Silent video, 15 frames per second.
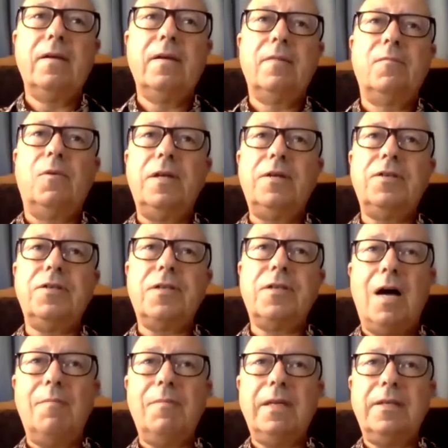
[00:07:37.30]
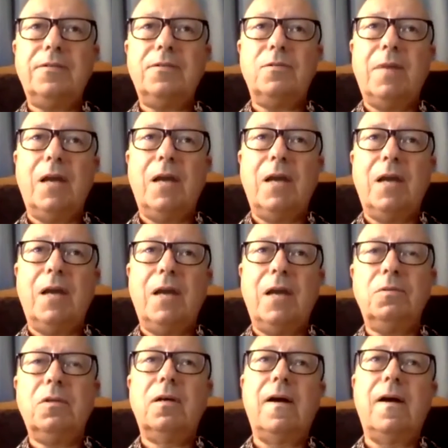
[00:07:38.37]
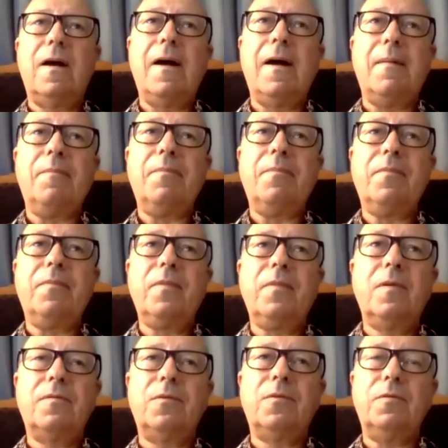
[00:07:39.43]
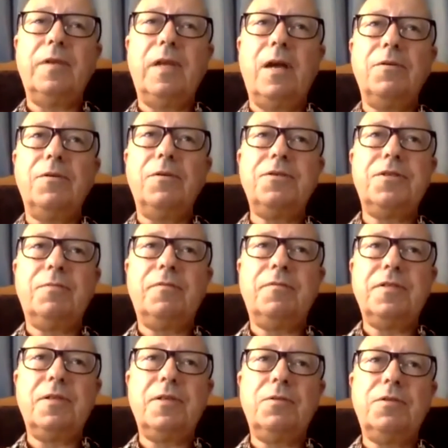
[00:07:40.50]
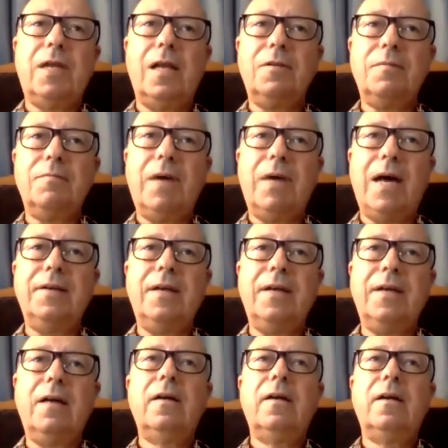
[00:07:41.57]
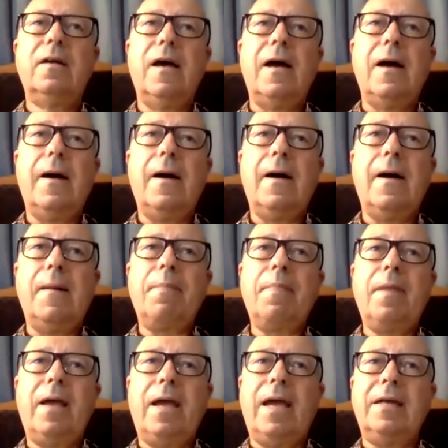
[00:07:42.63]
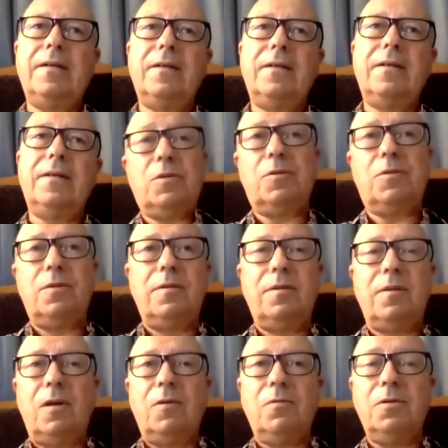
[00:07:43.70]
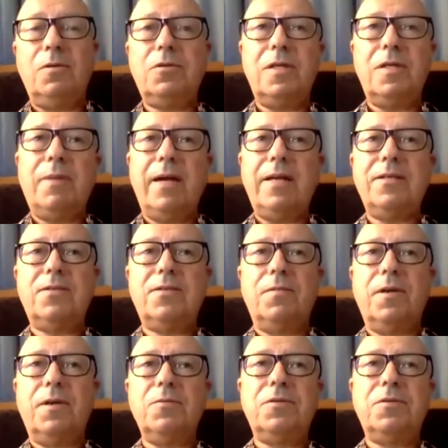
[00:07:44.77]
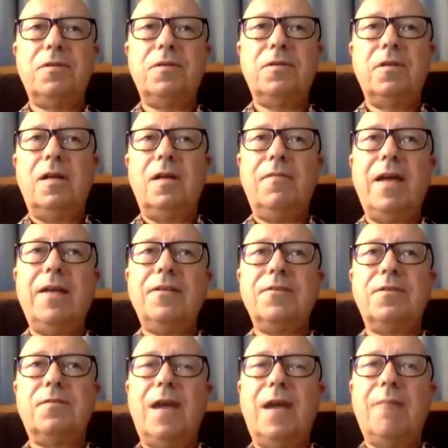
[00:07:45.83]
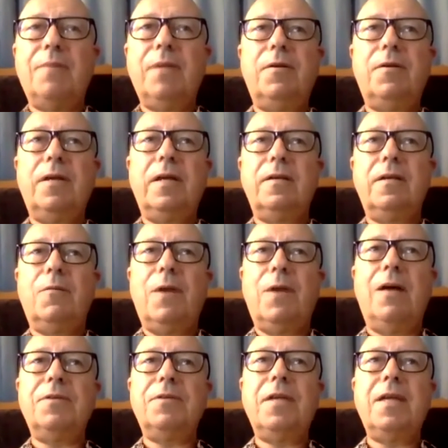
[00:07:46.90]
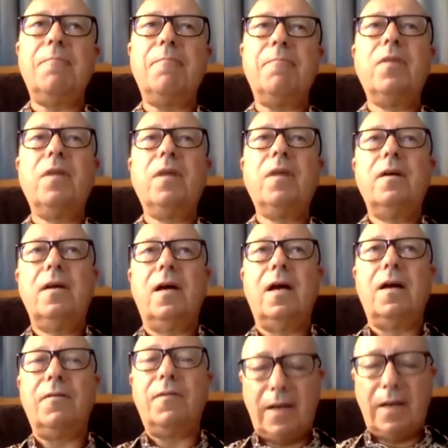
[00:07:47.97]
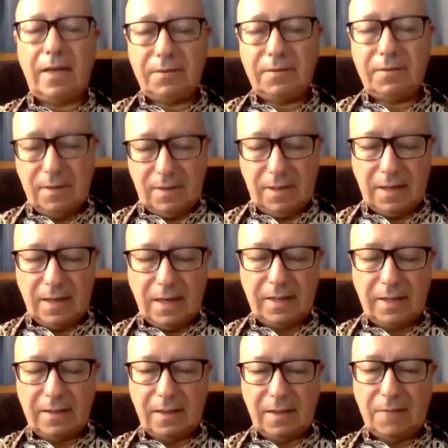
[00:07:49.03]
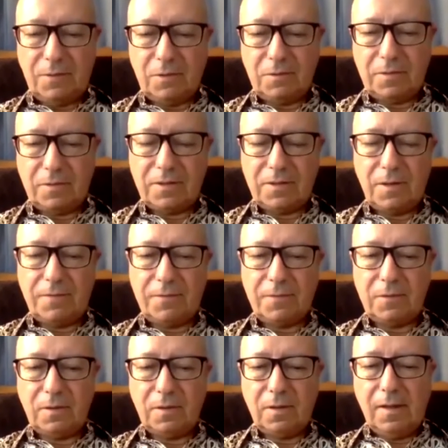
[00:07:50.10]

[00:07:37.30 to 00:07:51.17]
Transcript: religious harmony to Maluku through the ownership of his hotel in Banda. And it was, loosely based on those events of that period around him that I wrote this novel.